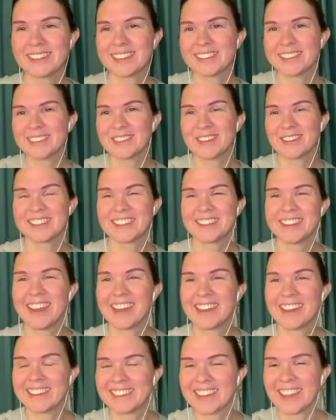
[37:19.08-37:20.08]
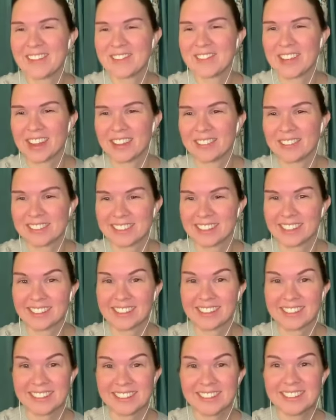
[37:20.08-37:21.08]
us this question ahead of time, and I was
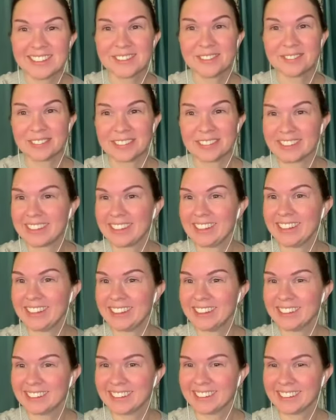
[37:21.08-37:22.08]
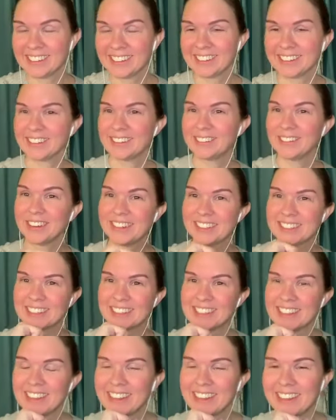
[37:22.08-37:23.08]
like, this is a really good
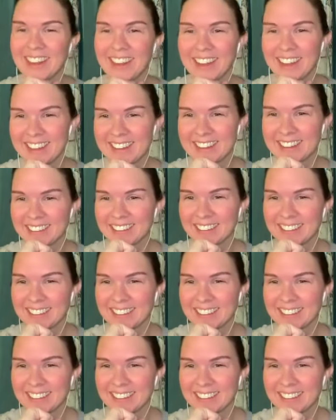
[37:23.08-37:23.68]
question that I had not